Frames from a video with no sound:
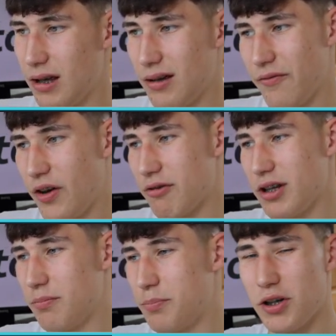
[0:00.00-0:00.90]

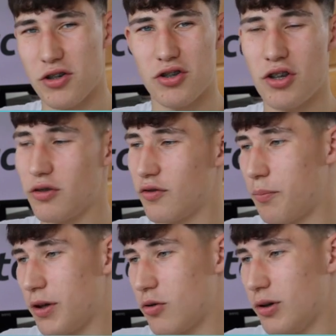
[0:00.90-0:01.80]
very bullish news for
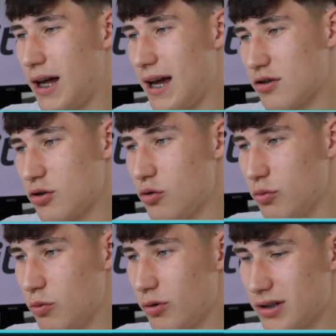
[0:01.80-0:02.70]
Bitcoin at all.
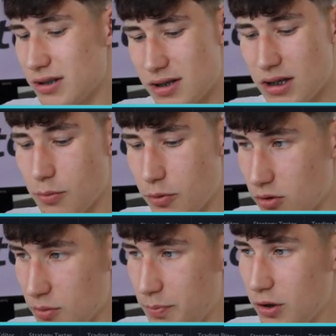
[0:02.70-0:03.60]
We want to see the
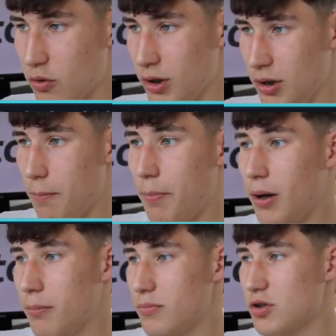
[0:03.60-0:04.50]
price of Bitcoin
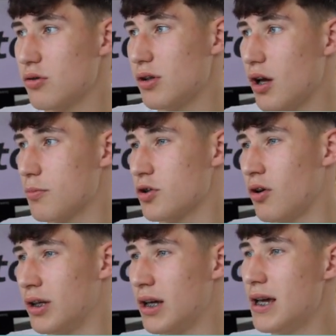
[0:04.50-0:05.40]
pump to the
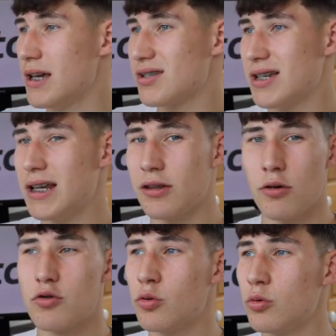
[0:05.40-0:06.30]
upside, seeing
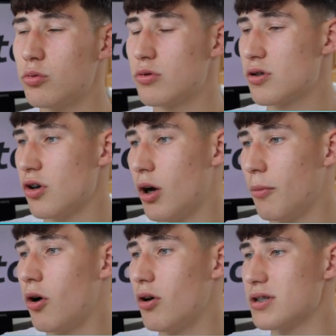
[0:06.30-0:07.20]
those all-time
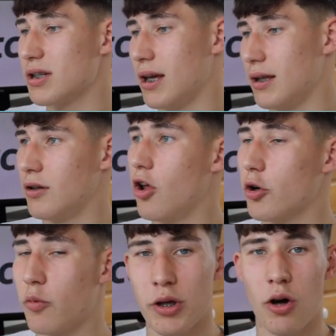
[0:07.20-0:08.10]
highs again,
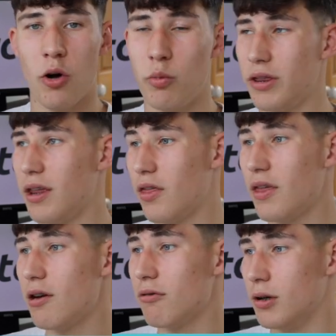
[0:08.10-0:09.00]
like we are with
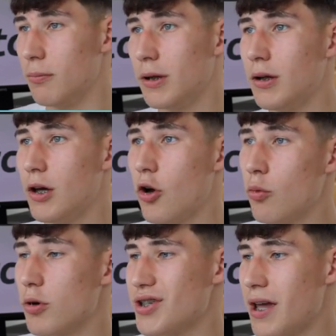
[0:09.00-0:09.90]
Ethereum.
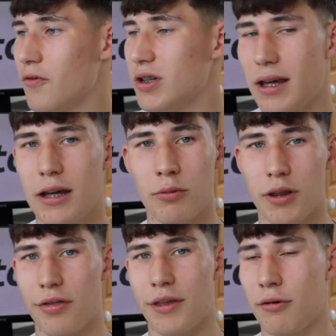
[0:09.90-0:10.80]
Almost every day with
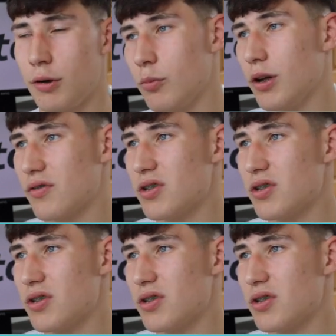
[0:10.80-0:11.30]
Ethereum we have